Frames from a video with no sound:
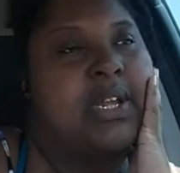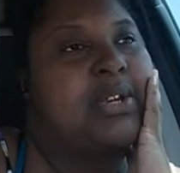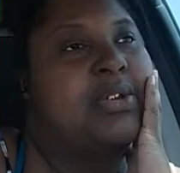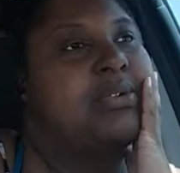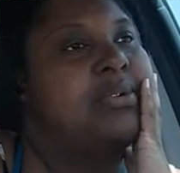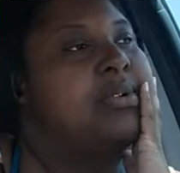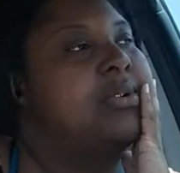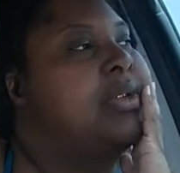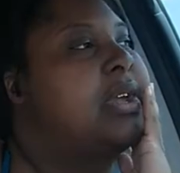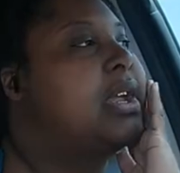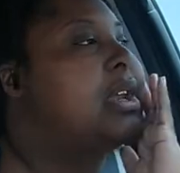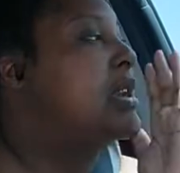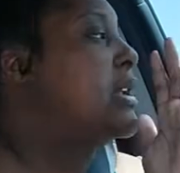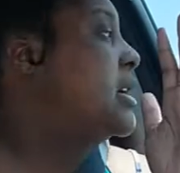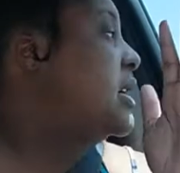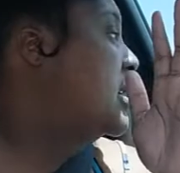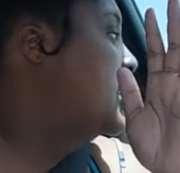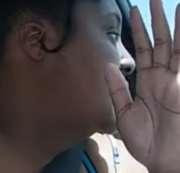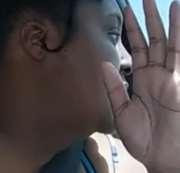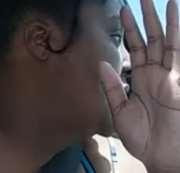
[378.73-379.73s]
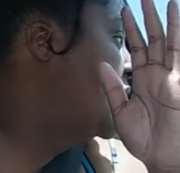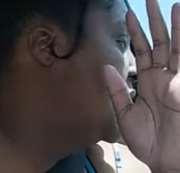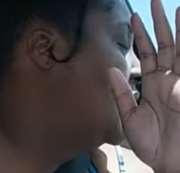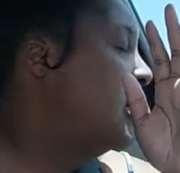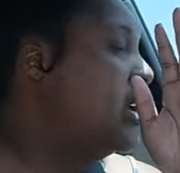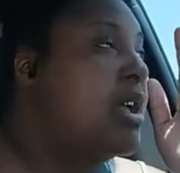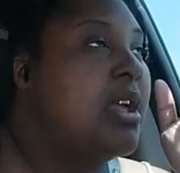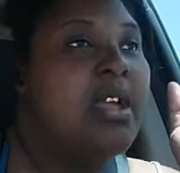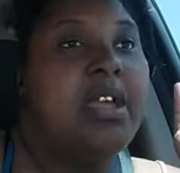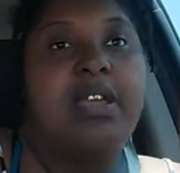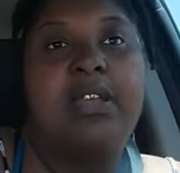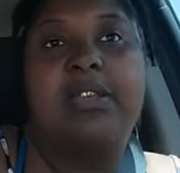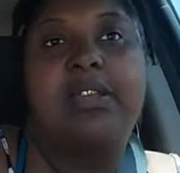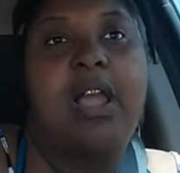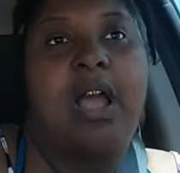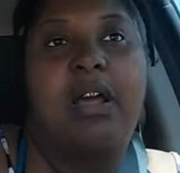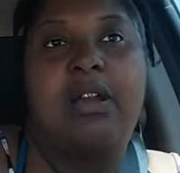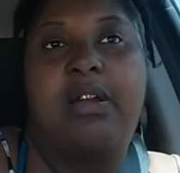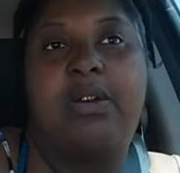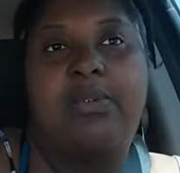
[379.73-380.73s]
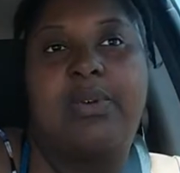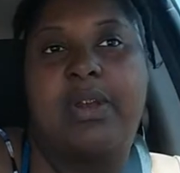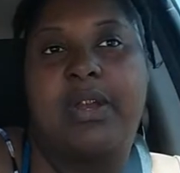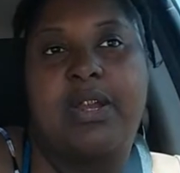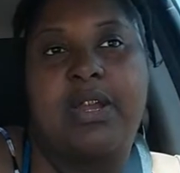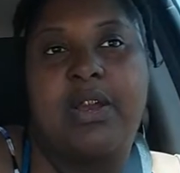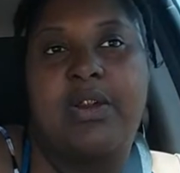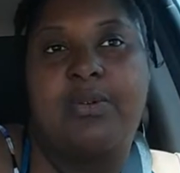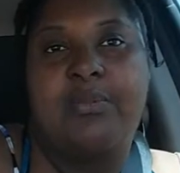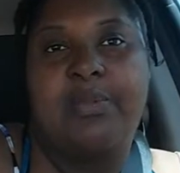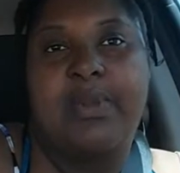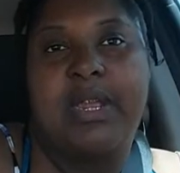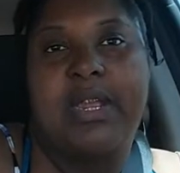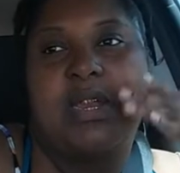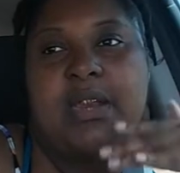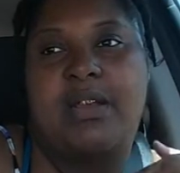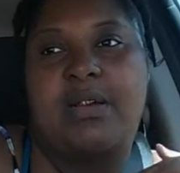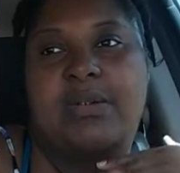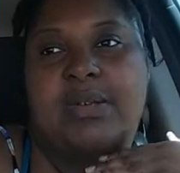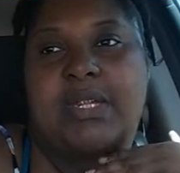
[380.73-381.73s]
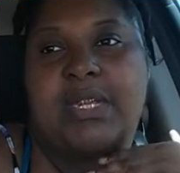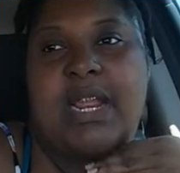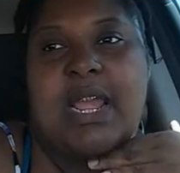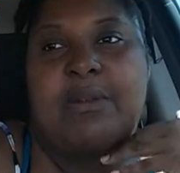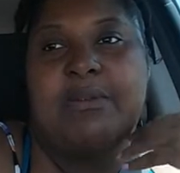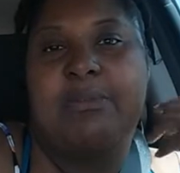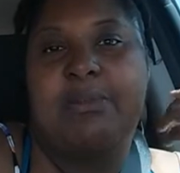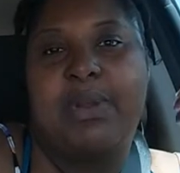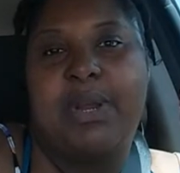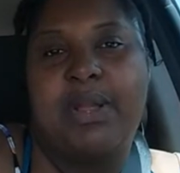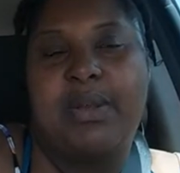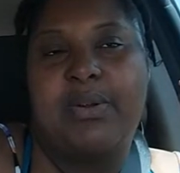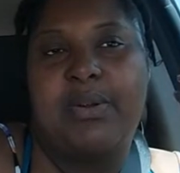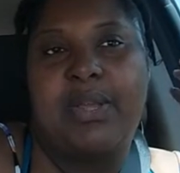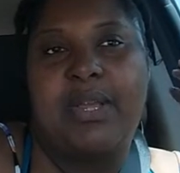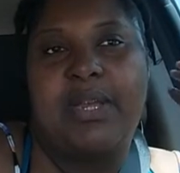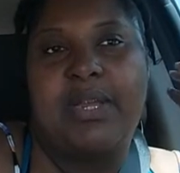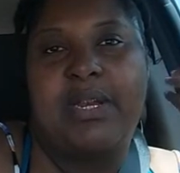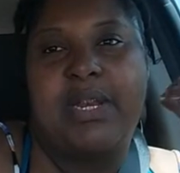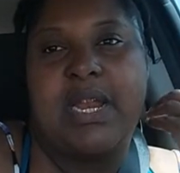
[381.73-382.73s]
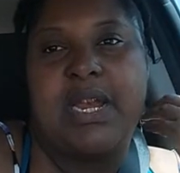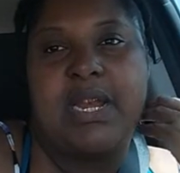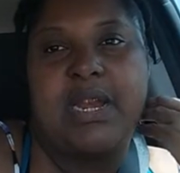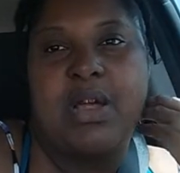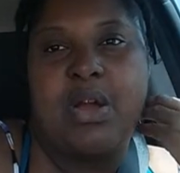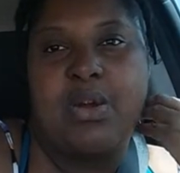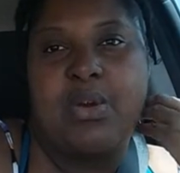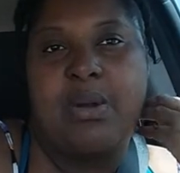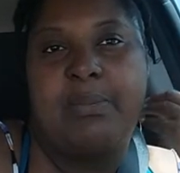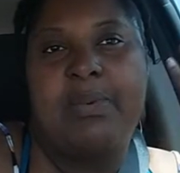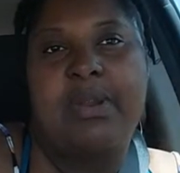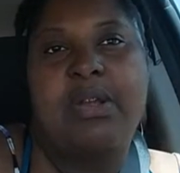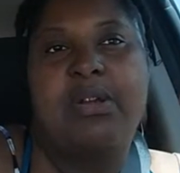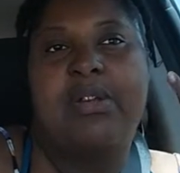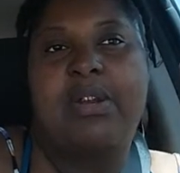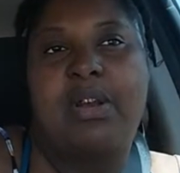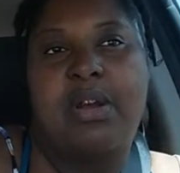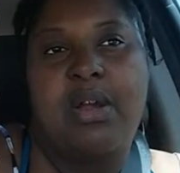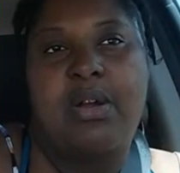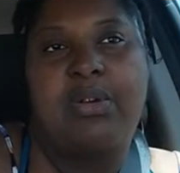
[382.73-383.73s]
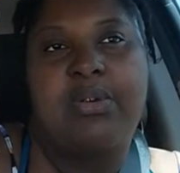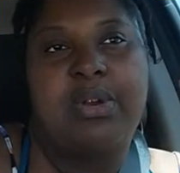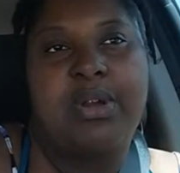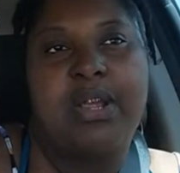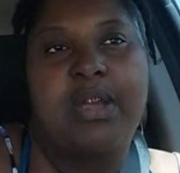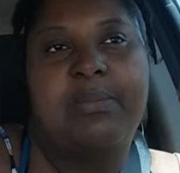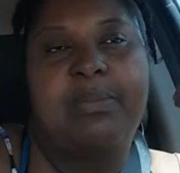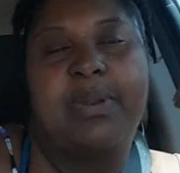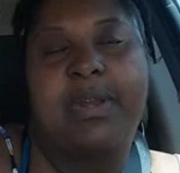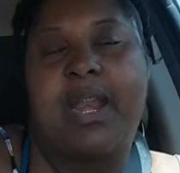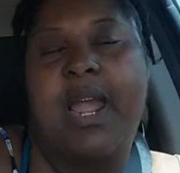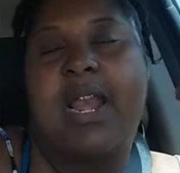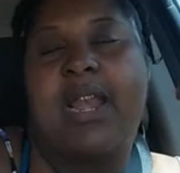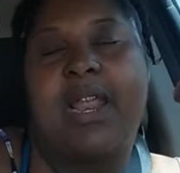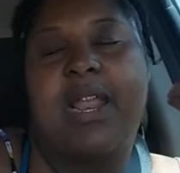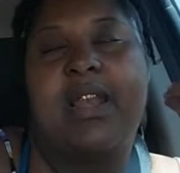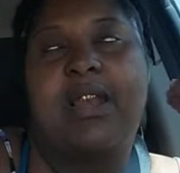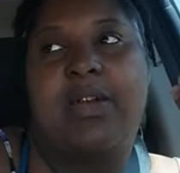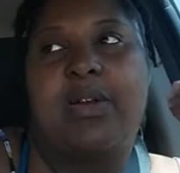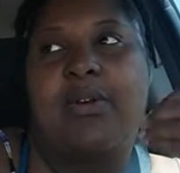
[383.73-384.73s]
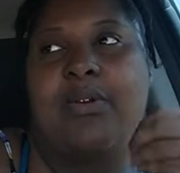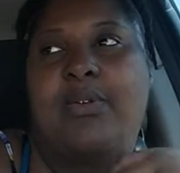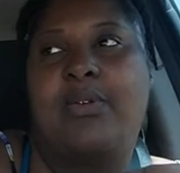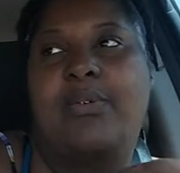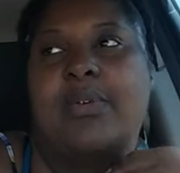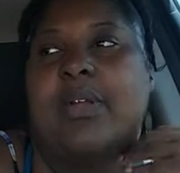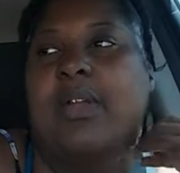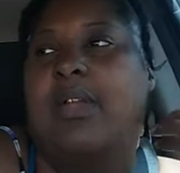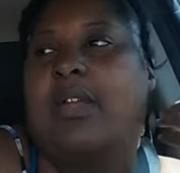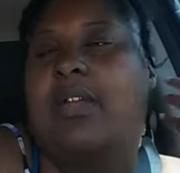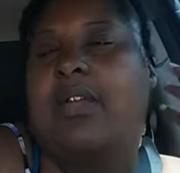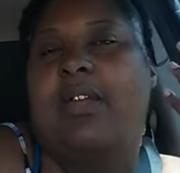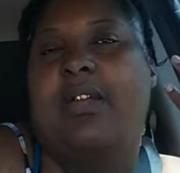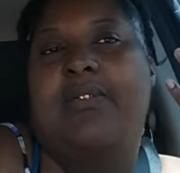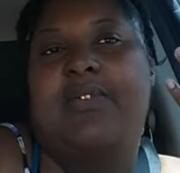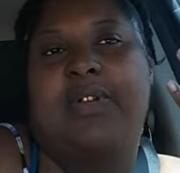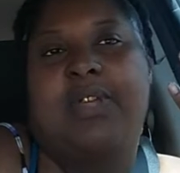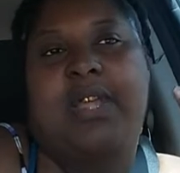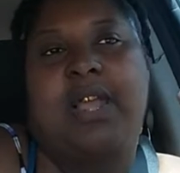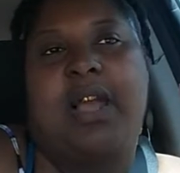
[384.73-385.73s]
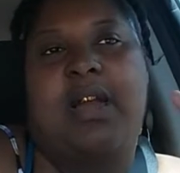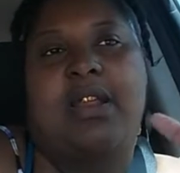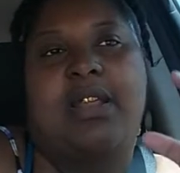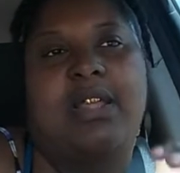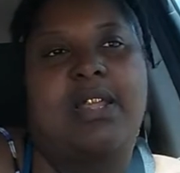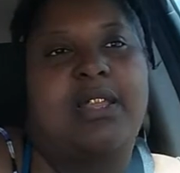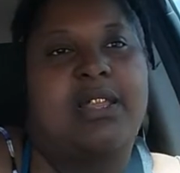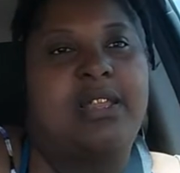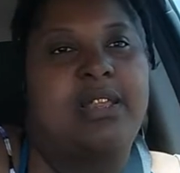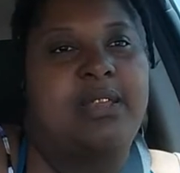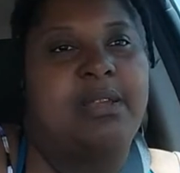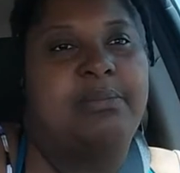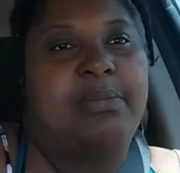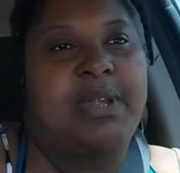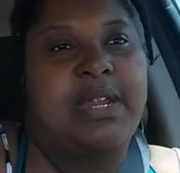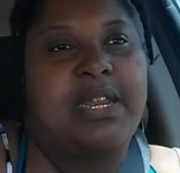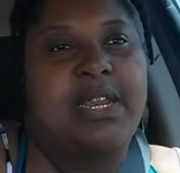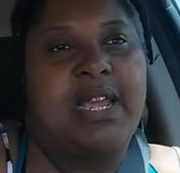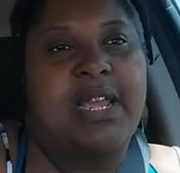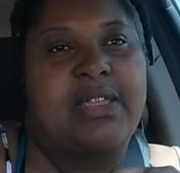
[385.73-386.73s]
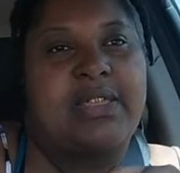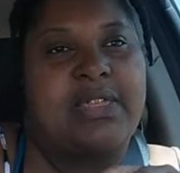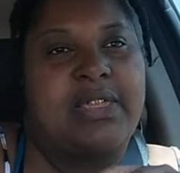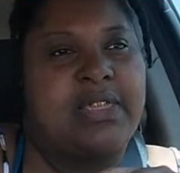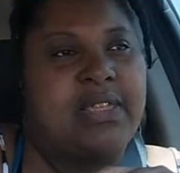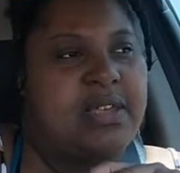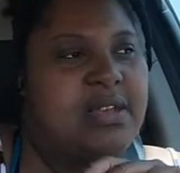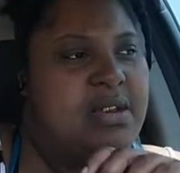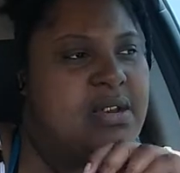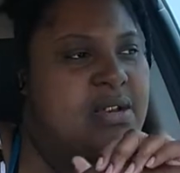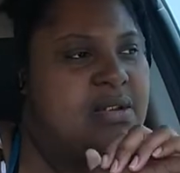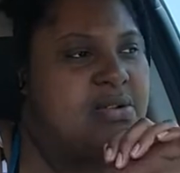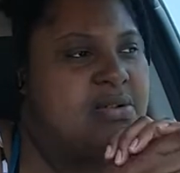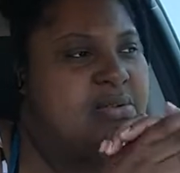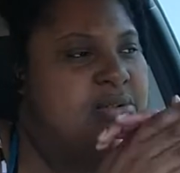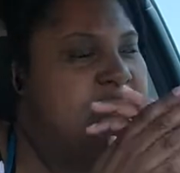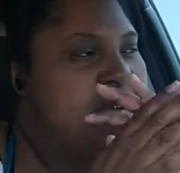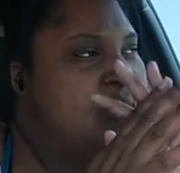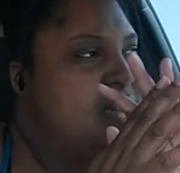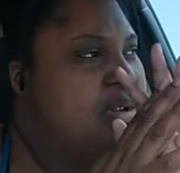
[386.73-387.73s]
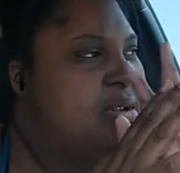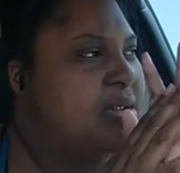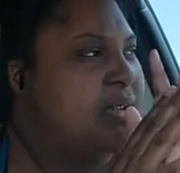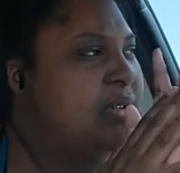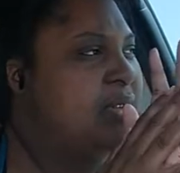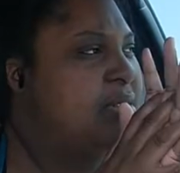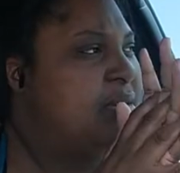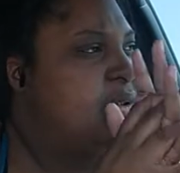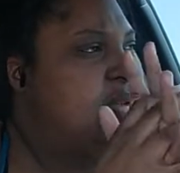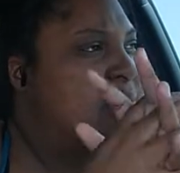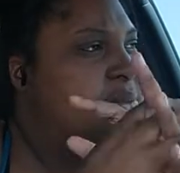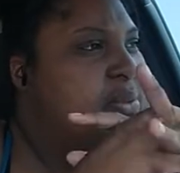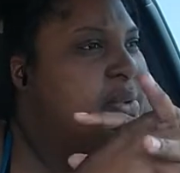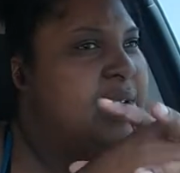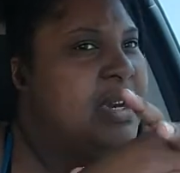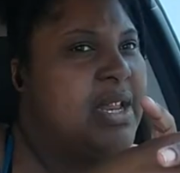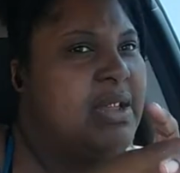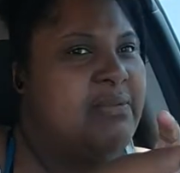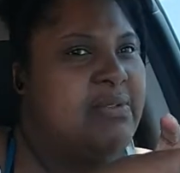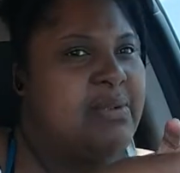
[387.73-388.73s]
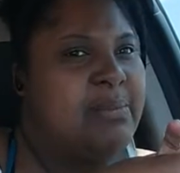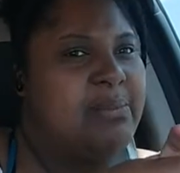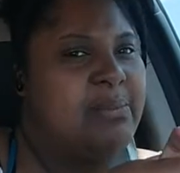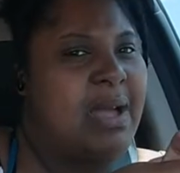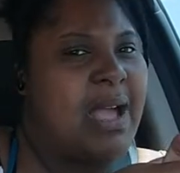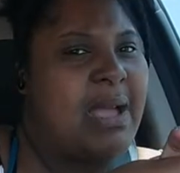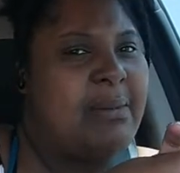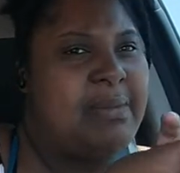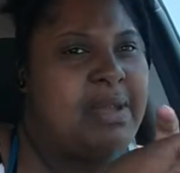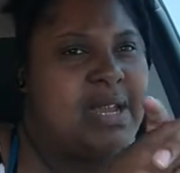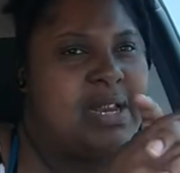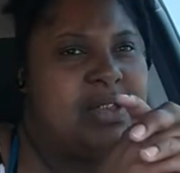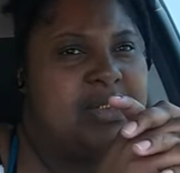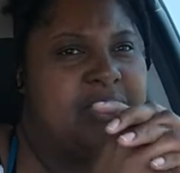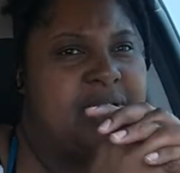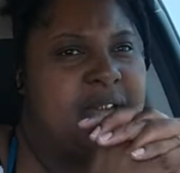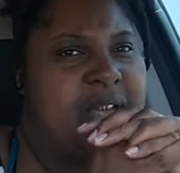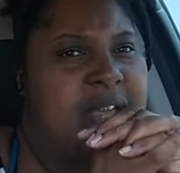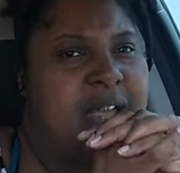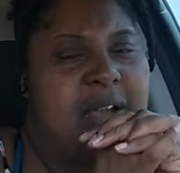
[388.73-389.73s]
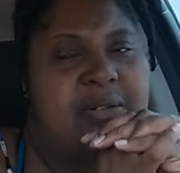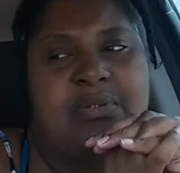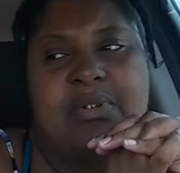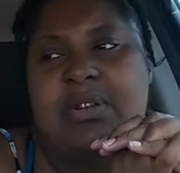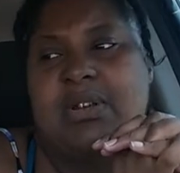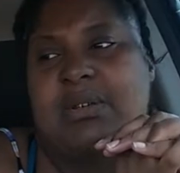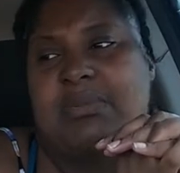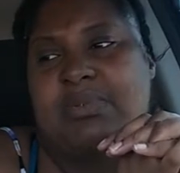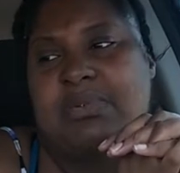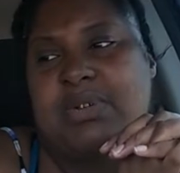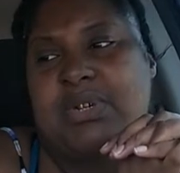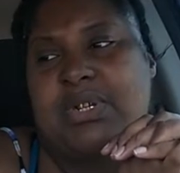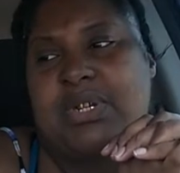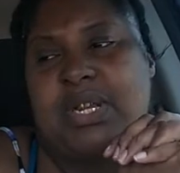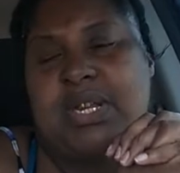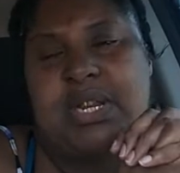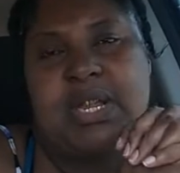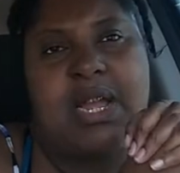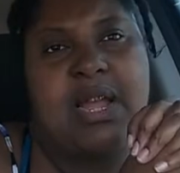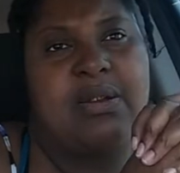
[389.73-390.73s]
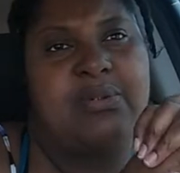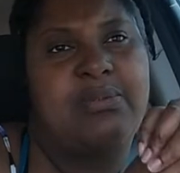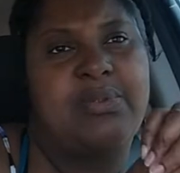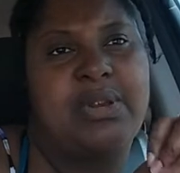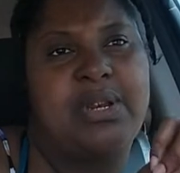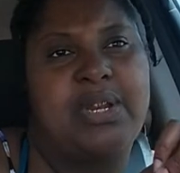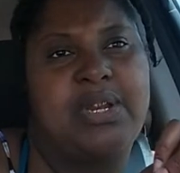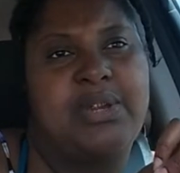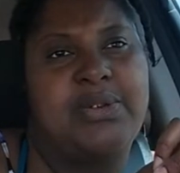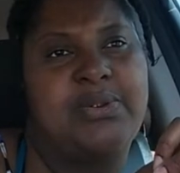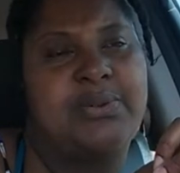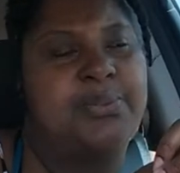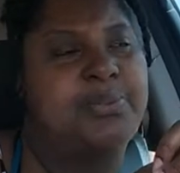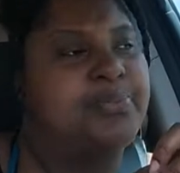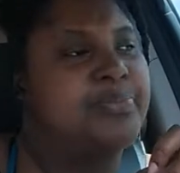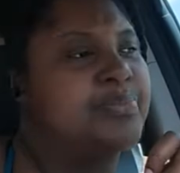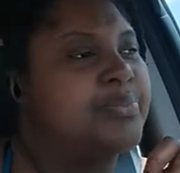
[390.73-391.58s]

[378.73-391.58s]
I do think, because y'all don't really know me. You know what I'm saying? I haven't been on here that long. I've been on here long enough, but not that long for y'all to be that, you know, won't even buy me anything. I really appreciate that. I really do.